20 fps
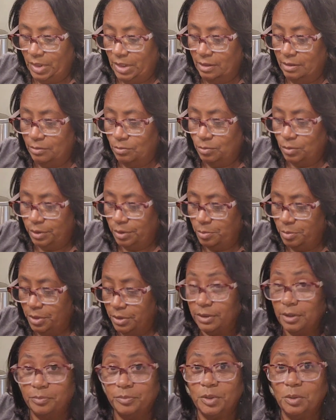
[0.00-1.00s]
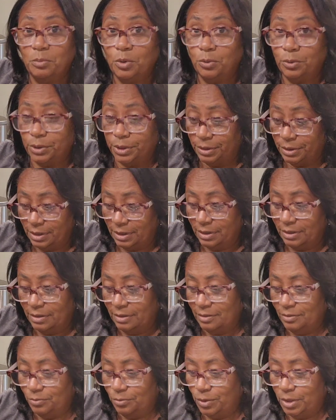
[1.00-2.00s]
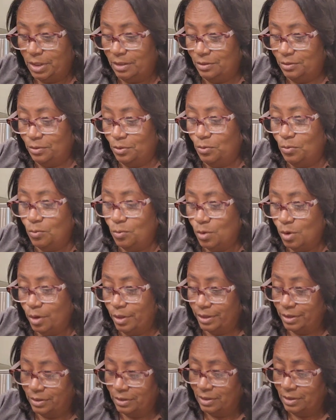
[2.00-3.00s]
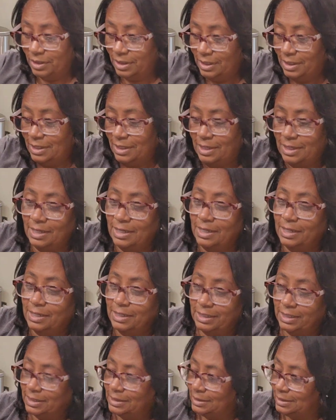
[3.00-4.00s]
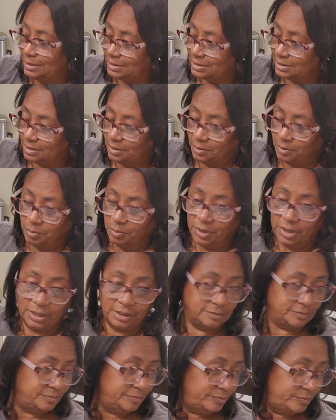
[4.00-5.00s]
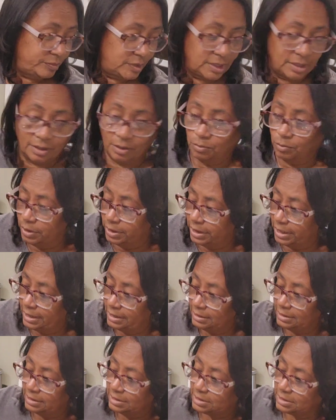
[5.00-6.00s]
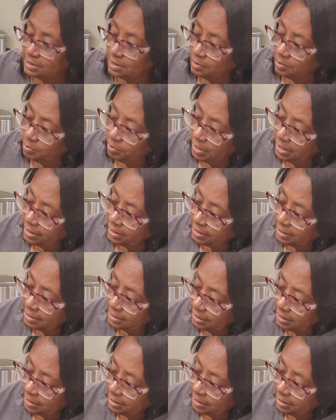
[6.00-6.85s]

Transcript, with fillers: I don't want to burn up the mortar with no water in this, but I want to at least plug it